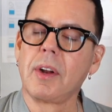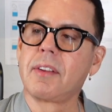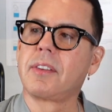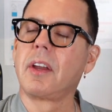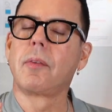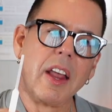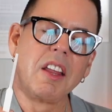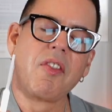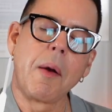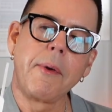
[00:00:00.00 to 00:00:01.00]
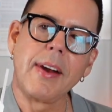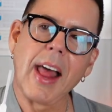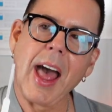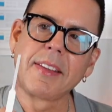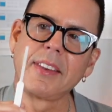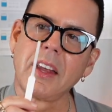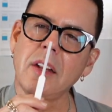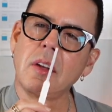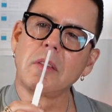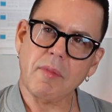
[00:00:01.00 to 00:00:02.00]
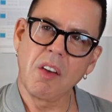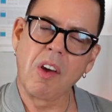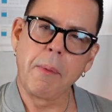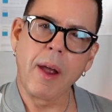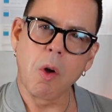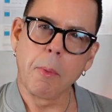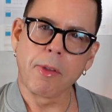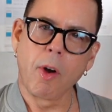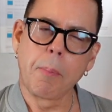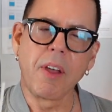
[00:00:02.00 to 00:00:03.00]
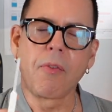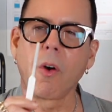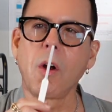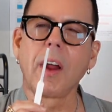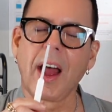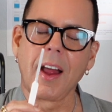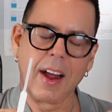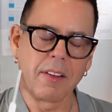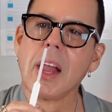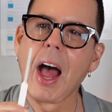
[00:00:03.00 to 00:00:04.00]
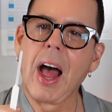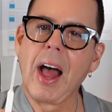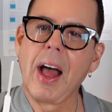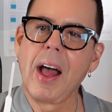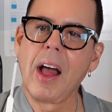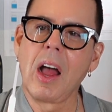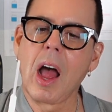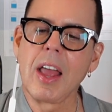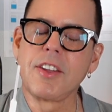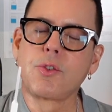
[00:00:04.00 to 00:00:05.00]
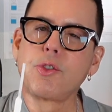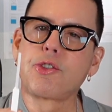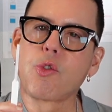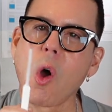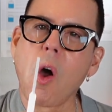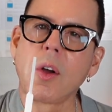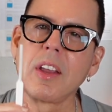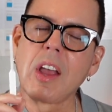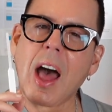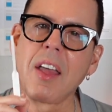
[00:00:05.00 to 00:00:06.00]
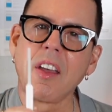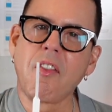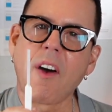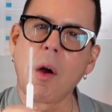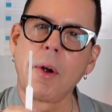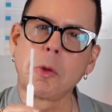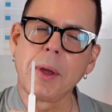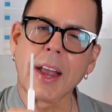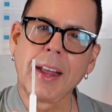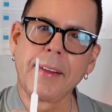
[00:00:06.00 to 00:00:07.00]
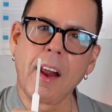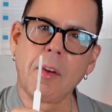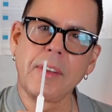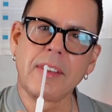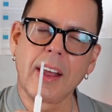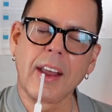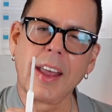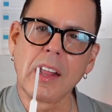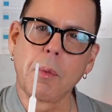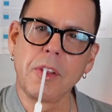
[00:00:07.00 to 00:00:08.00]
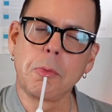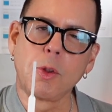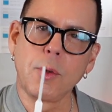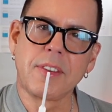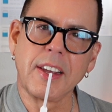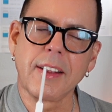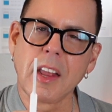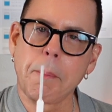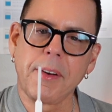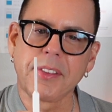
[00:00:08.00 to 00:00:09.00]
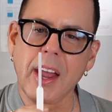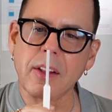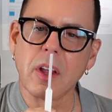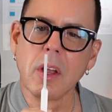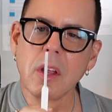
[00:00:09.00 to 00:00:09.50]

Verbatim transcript: Let's see. It's very relaxing, very aromatherapy for, uh, uh, it's too strong. I, if I were to make a candle out of this, again, I will use between six and eight percent.